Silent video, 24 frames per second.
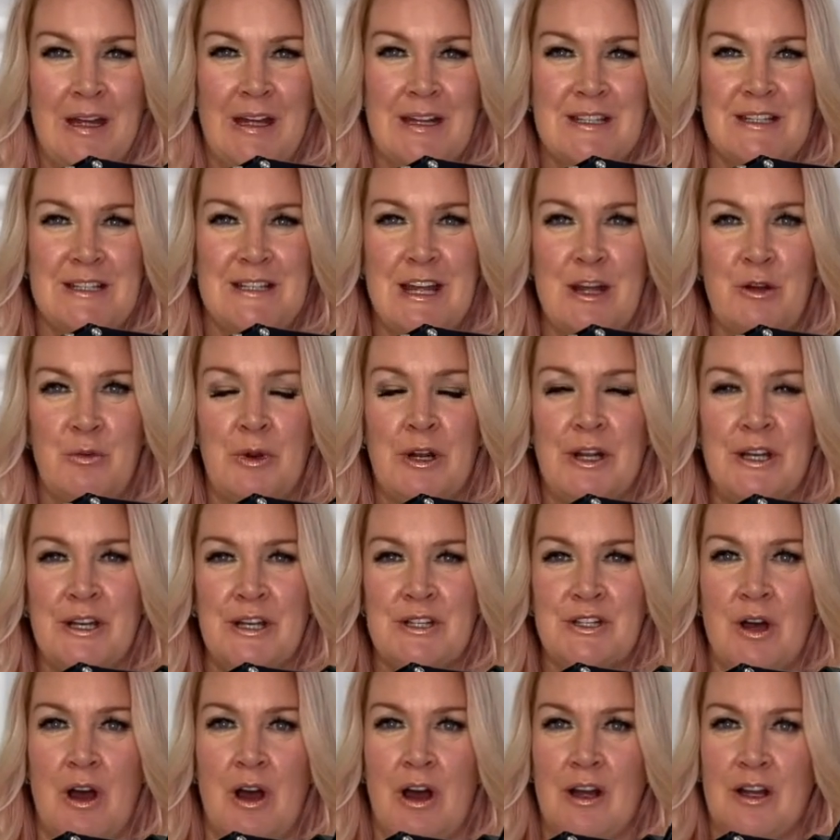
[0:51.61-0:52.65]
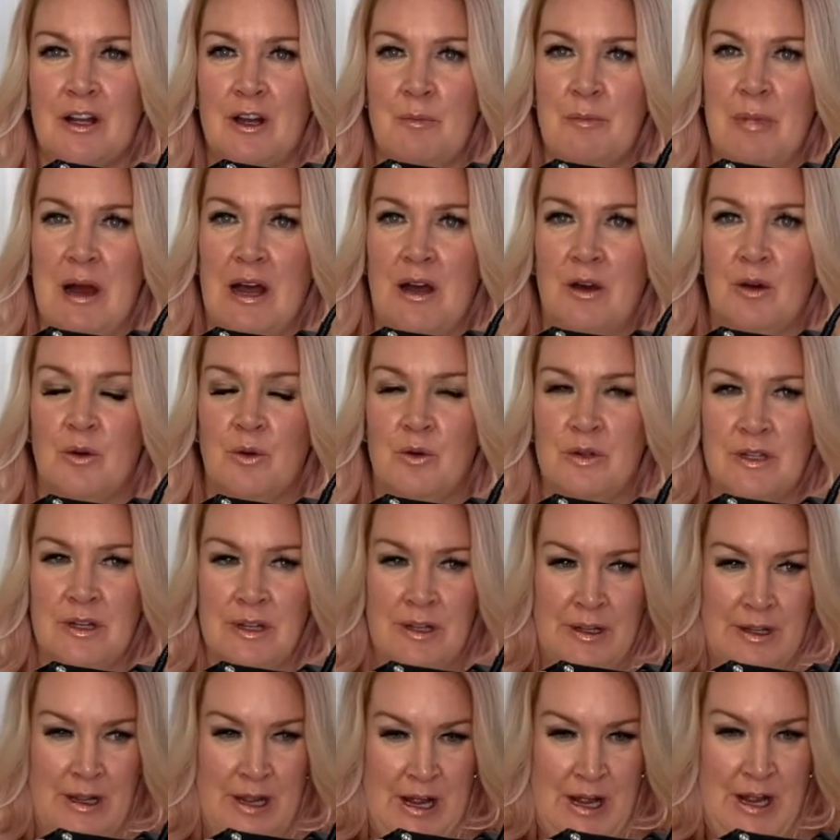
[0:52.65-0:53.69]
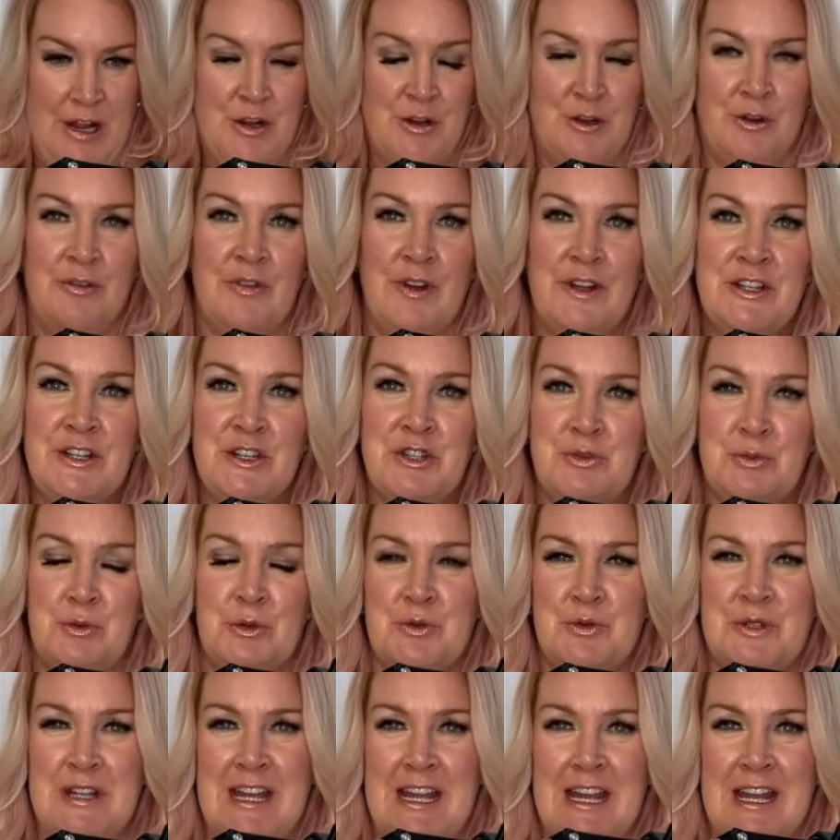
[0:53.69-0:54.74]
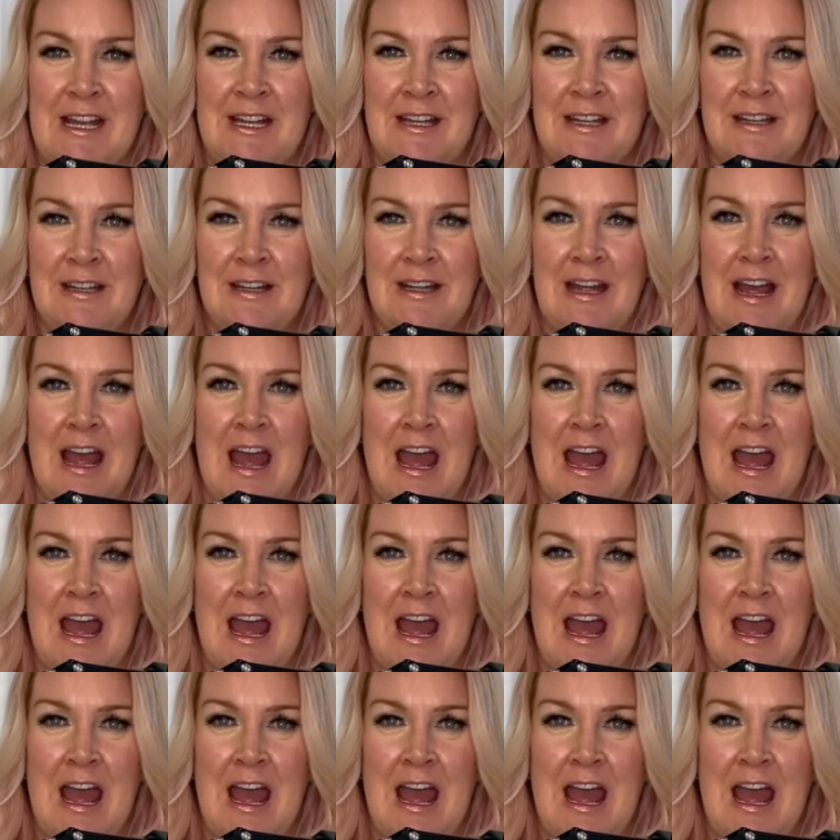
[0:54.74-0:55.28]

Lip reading: Today we're going to talk about your fitness routine